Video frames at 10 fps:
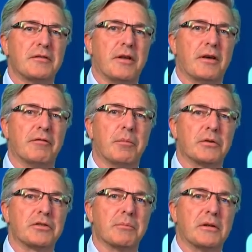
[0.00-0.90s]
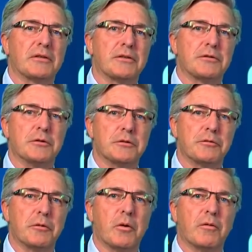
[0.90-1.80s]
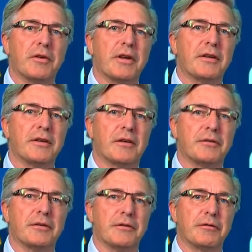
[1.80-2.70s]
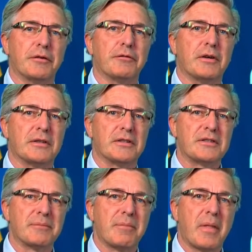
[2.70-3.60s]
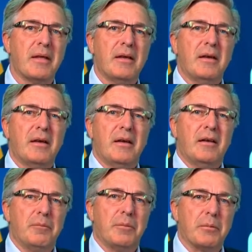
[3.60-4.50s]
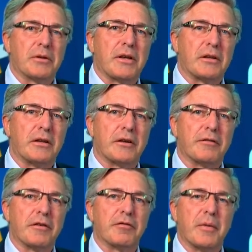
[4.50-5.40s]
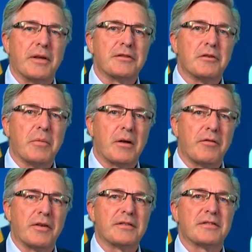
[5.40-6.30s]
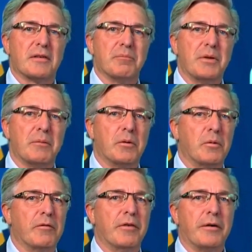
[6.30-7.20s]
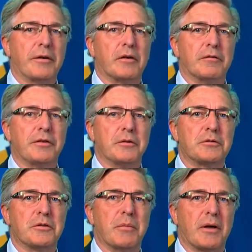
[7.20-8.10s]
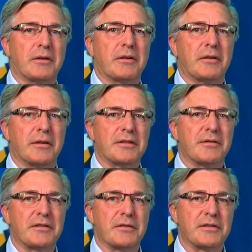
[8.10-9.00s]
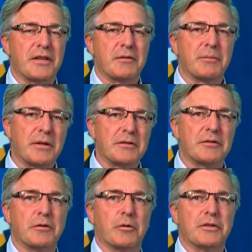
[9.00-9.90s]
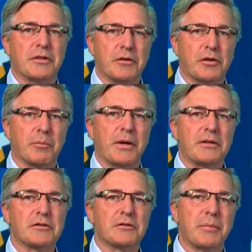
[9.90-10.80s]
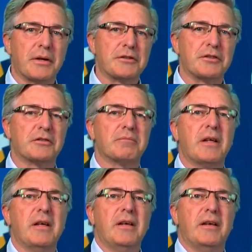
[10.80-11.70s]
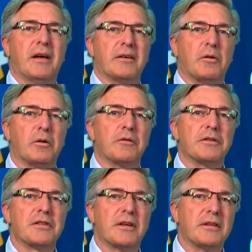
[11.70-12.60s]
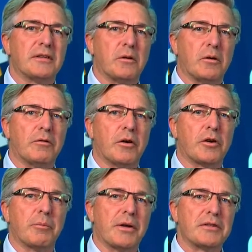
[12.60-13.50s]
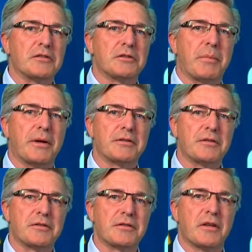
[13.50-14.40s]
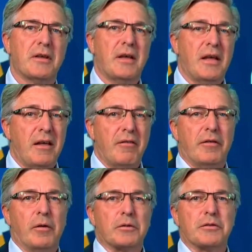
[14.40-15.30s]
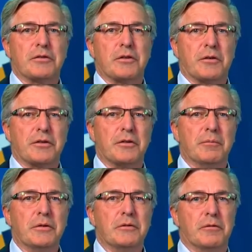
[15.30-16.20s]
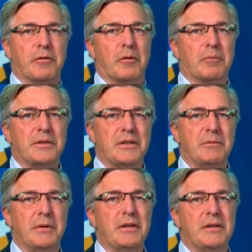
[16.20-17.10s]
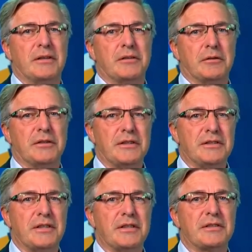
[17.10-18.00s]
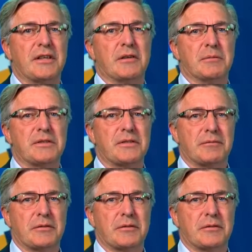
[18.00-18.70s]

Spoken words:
You have the possibility to choose from more than 800 different funds. People got a lot of information about this, and people were very confused about, is this a state pension or is it occupational pension? And all of a sudden, all the occupational pensions, they also started to move from DB into DC schemes.